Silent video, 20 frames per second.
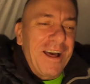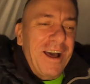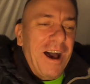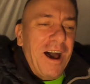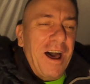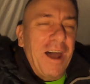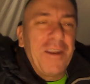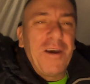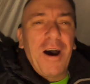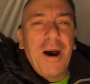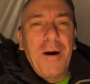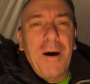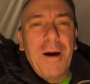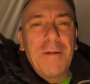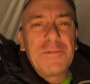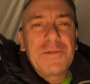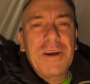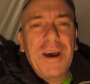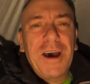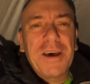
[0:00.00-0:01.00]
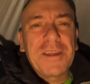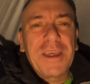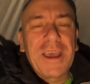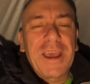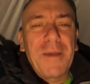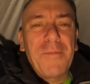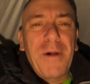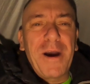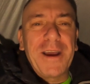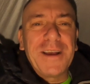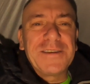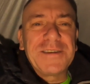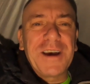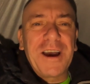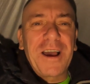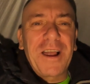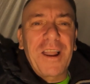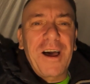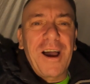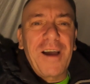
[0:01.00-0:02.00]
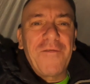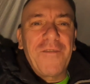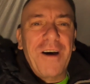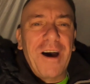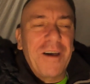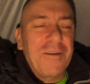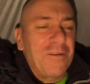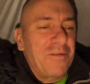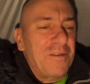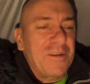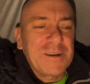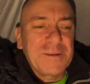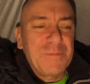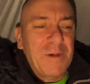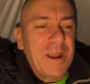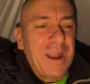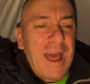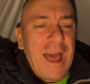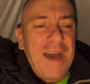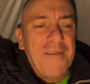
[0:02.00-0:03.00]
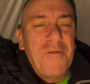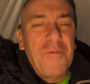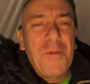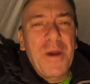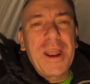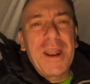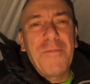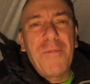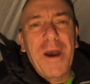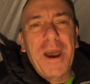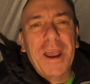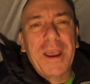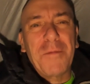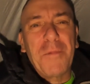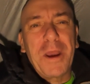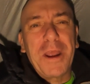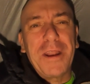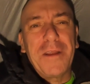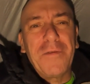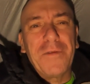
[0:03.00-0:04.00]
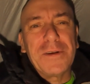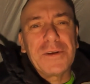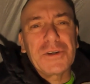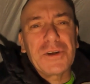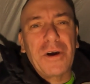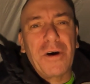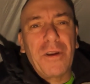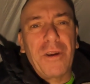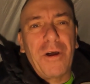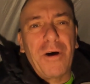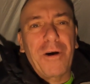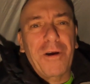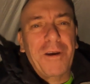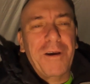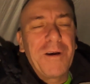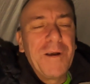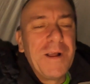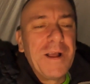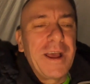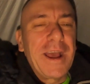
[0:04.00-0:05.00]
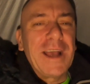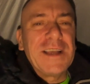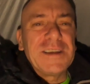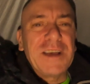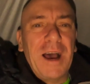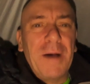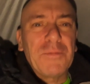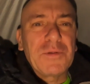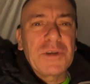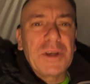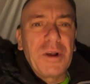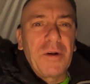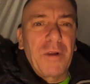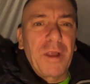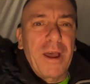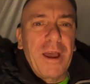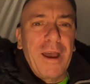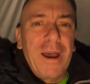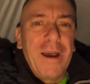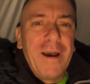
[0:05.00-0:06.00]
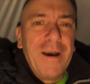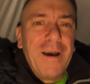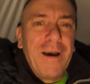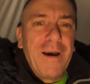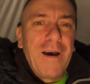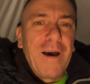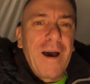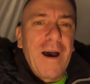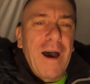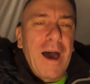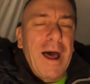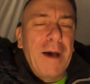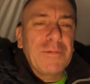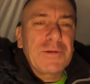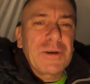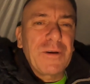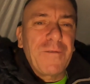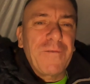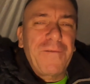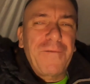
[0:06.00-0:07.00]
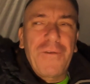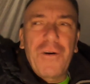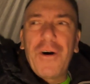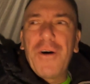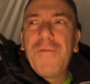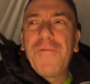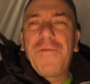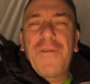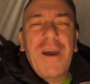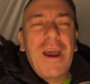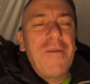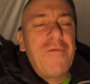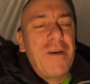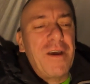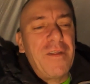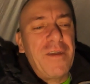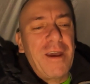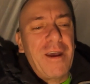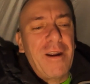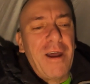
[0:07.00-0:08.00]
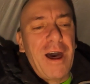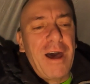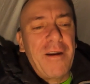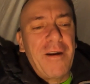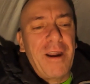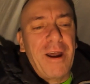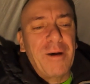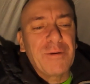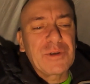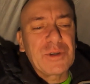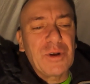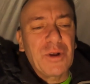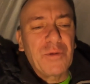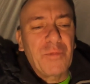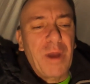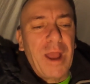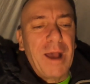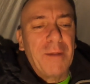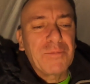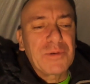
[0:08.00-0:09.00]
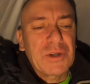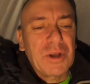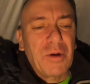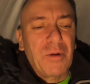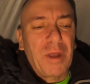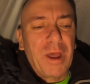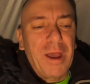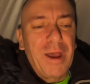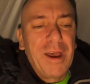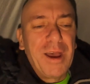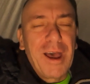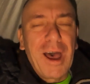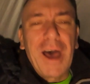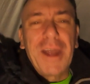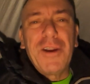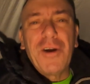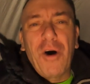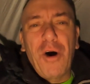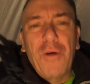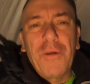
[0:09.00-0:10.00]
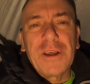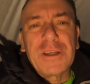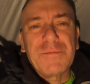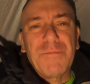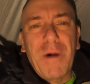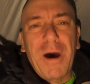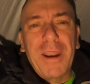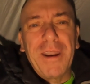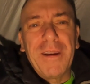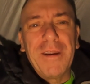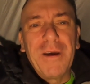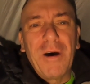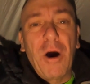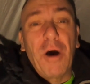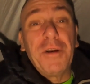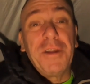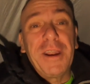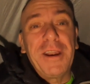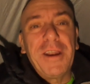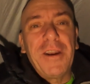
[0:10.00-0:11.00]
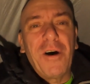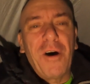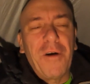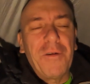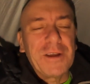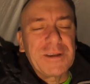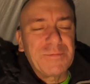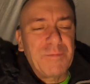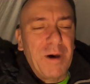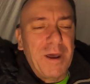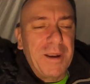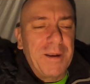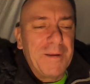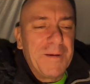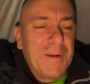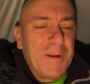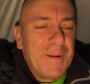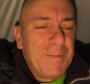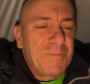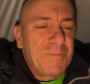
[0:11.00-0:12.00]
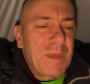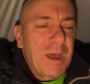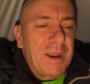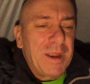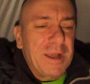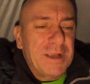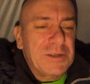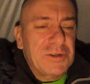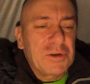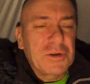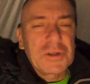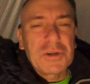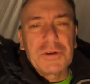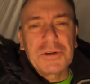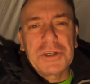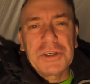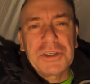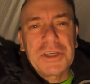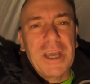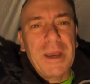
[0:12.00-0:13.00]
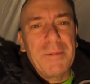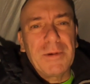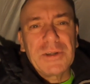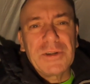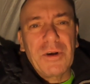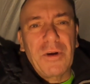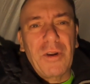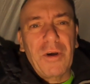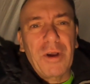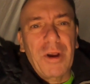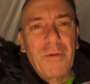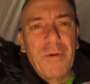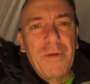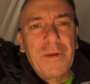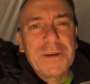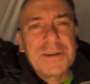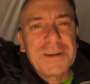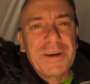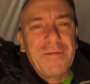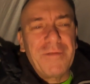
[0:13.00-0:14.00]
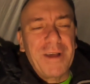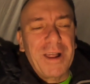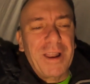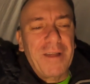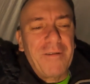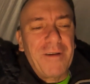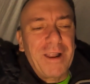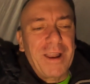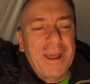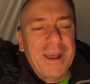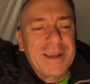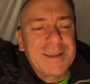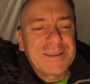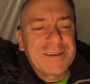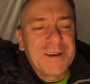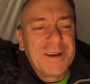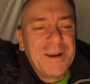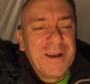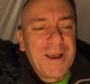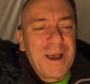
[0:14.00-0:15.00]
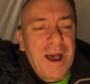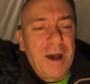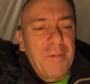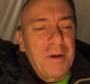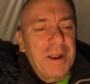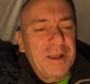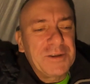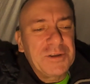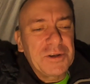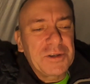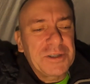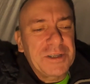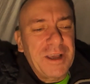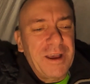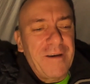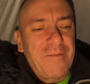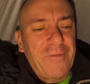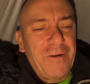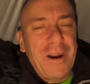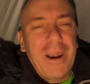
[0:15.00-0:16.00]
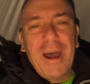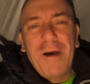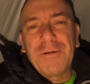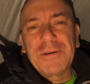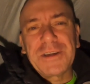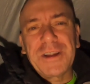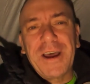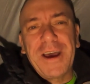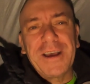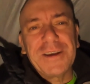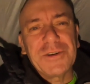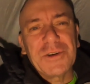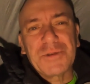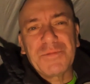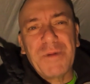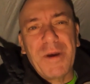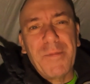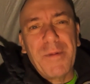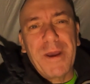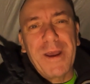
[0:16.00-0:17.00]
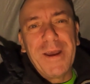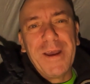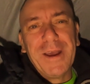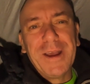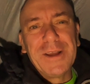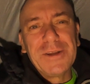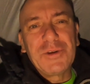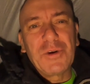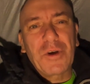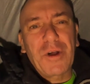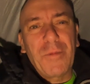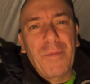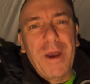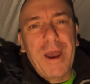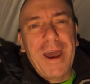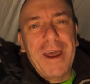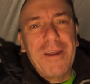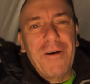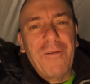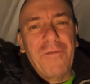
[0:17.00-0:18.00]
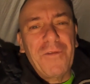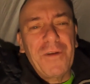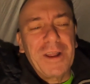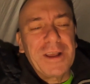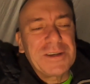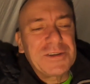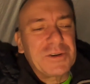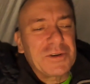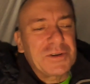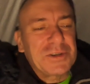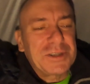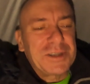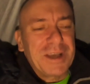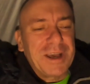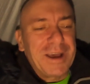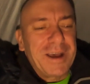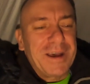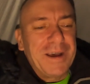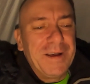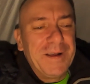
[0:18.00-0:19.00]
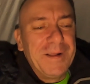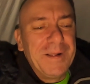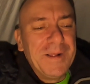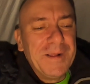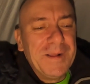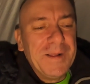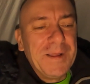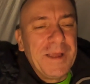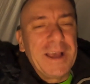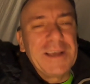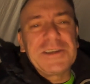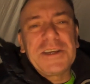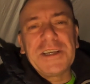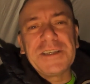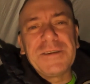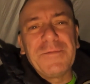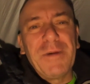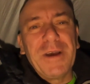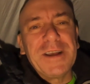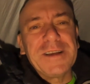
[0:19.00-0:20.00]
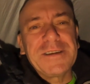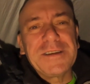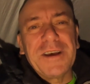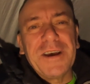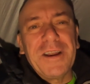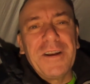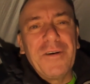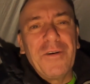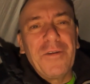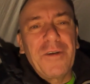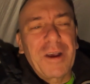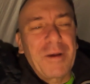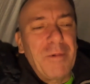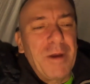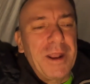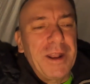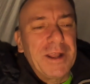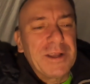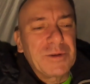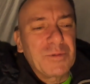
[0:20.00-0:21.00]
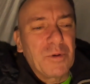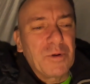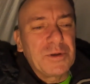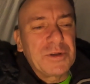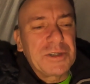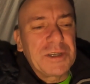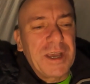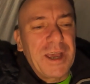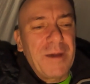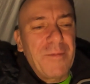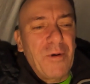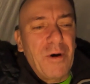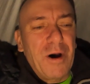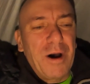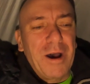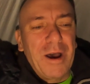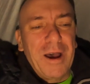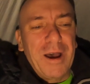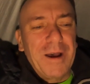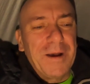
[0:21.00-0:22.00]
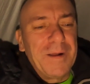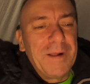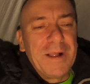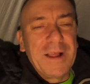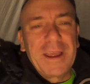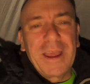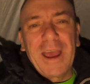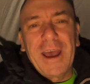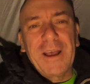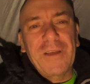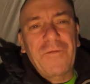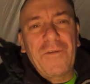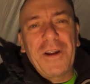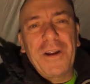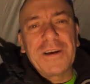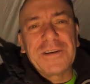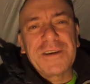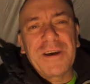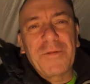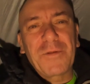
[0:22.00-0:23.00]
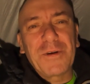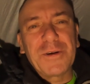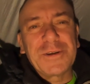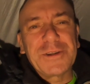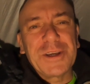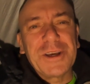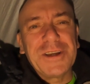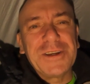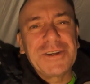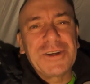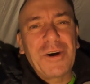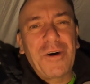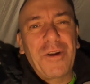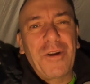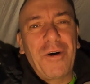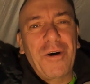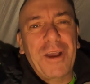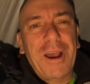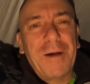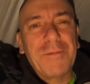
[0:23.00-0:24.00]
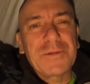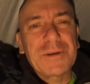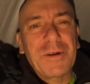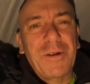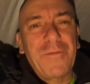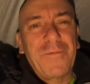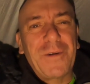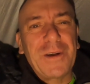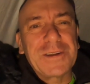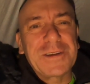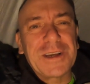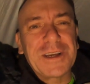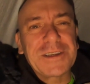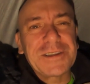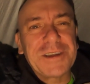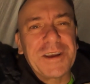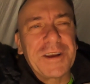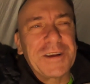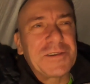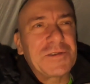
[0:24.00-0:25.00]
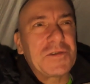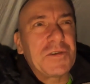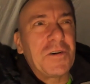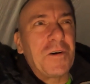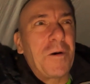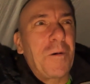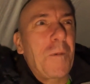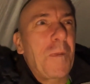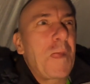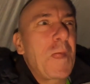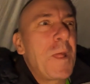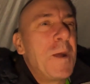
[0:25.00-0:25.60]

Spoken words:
I'm trying to think in my entire life, I don't think there's ever been a better comedian than Sean Locke. He's absolutely an absolute firm favourite in the Arana household. We absolutely adore this man, or did adore this man, and it's just such a shame he's no longer with us. It really, really is. I mean, he's just for an hour tonight, he's just made me chuckle my head off, and it's just he says the bits that no other comedians would say, but yeah, as far as I'm concerned, Sean Locke absolutely fantastic. So